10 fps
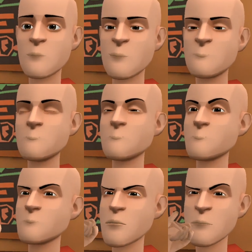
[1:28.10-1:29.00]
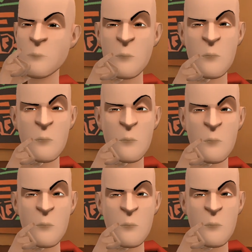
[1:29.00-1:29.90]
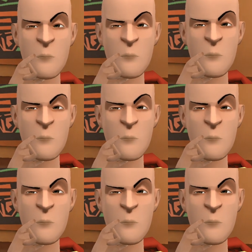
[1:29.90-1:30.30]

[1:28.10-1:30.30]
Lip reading: [no speech]